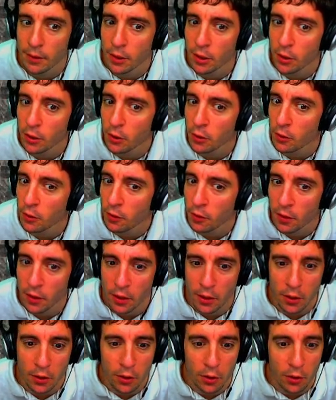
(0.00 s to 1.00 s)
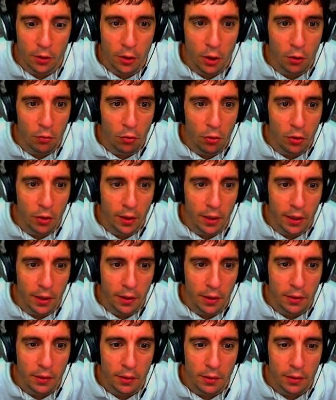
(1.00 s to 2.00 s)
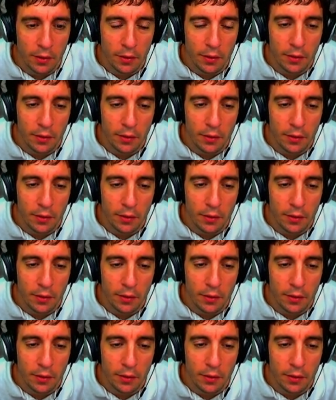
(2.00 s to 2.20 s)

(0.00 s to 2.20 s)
No thing could go wrong here.